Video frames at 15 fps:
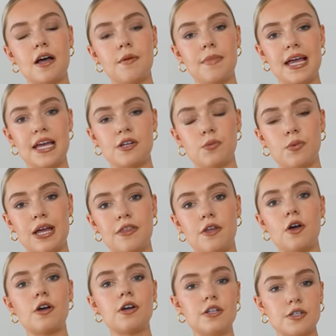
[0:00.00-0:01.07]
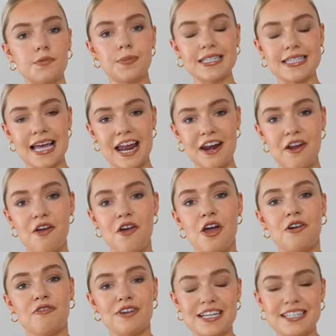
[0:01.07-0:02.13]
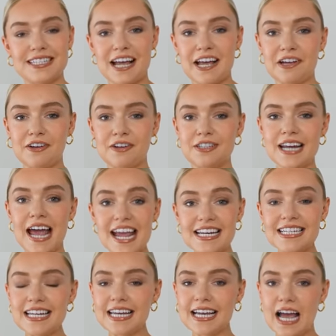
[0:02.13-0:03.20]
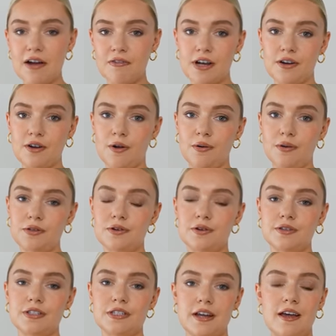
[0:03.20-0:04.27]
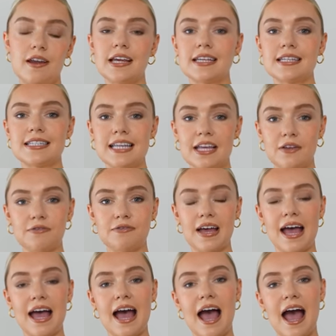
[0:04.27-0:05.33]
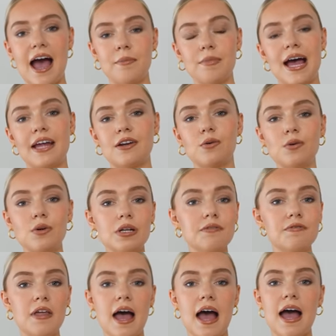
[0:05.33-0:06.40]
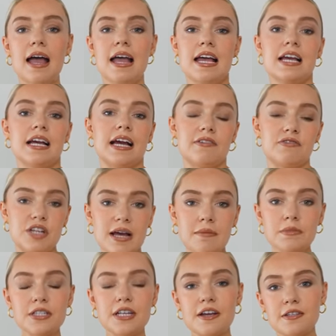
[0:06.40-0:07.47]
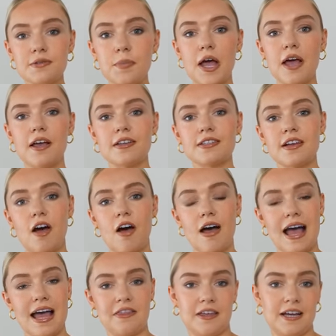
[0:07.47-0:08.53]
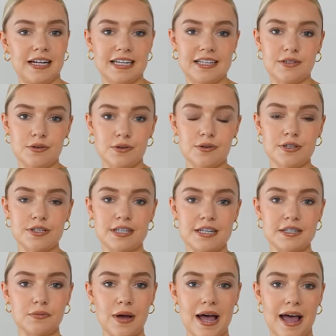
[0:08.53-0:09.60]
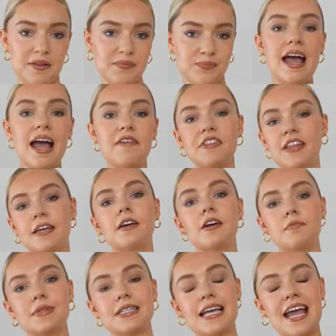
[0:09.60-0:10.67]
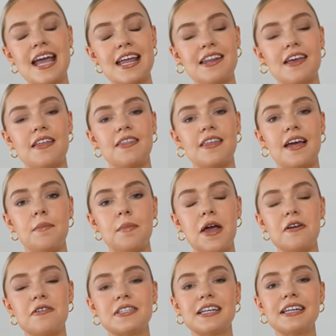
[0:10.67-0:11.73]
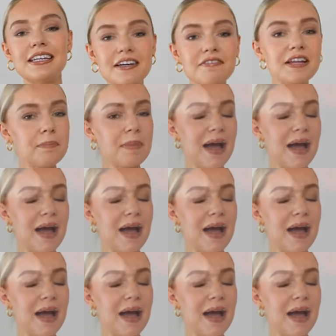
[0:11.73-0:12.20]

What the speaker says: are made with 100% recycled 18 karat gold or sterling silver, and all of their kind of gemstones, pearls are ethically sourced as well. Everything comes in the most lovely